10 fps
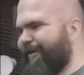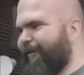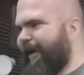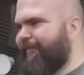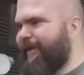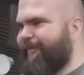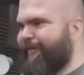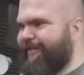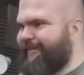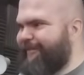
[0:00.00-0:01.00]
I made a
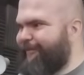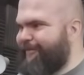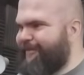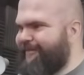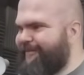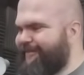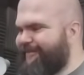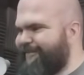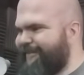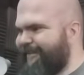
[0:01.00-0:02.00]
bug net a weapon, so
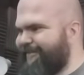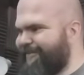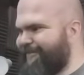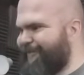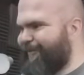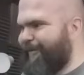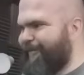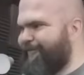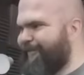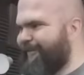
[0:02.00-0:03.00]
you can actually use it for a
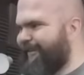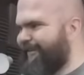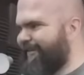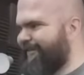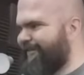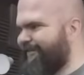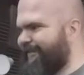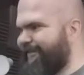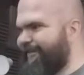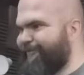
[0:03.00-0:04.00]
weapon, but
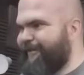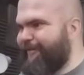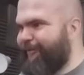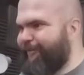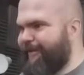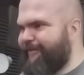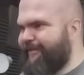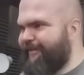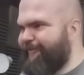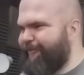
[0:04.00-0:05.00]
it does really poor damage. I
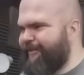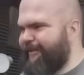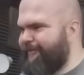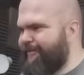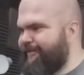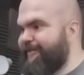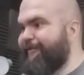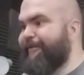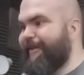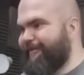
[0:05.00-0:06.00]
think 1 damage,
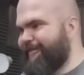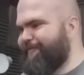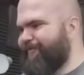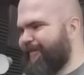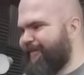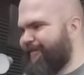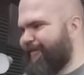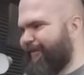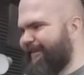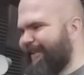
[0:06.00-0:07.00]
0 damage. So
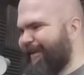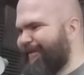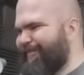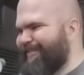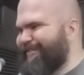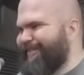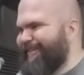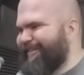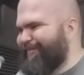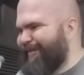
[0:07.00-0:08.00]
any damage you get
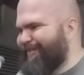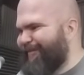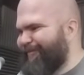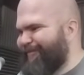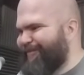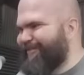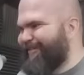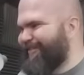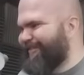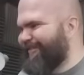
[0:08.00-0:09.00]
is based off of your
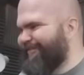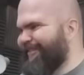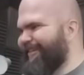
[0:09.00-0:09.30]
strength alone.